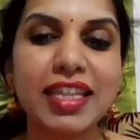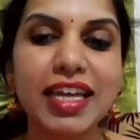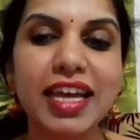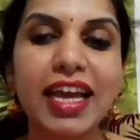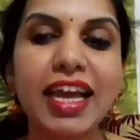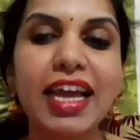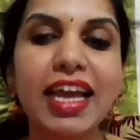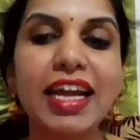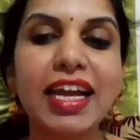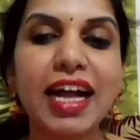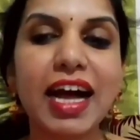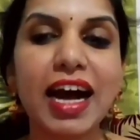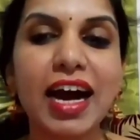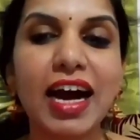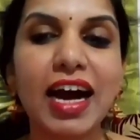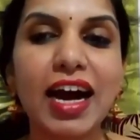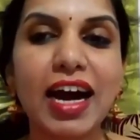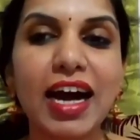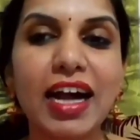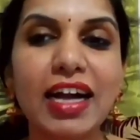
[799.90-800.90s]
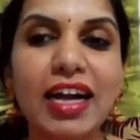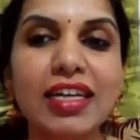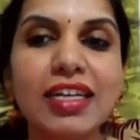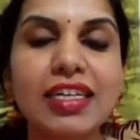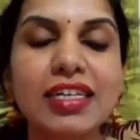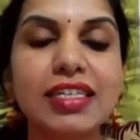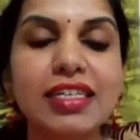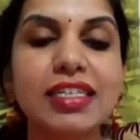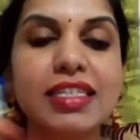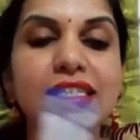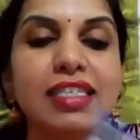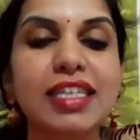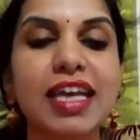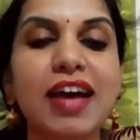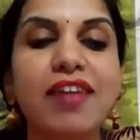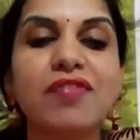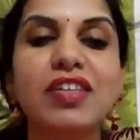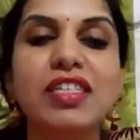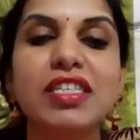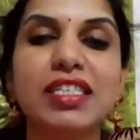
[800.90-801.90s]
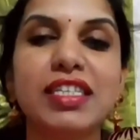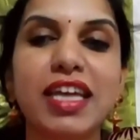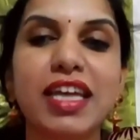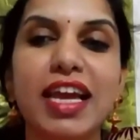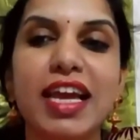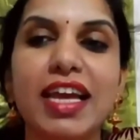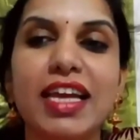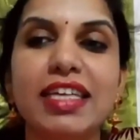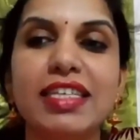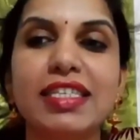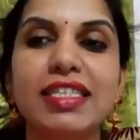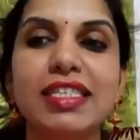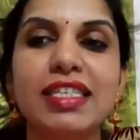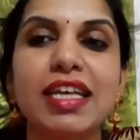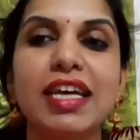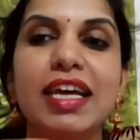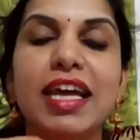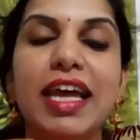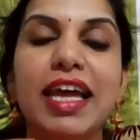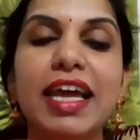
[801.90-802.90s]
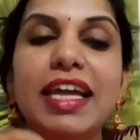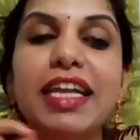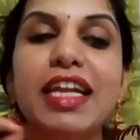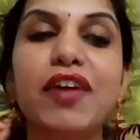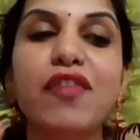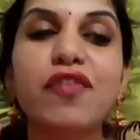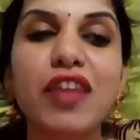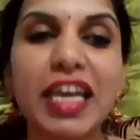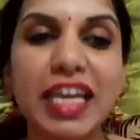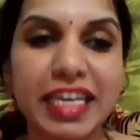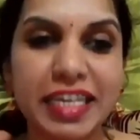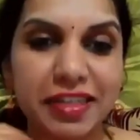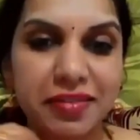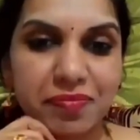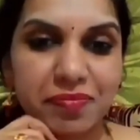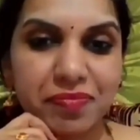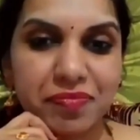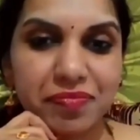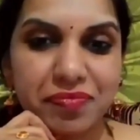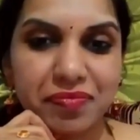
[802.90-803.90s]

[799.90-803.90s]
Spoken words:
There are 7 days in a week.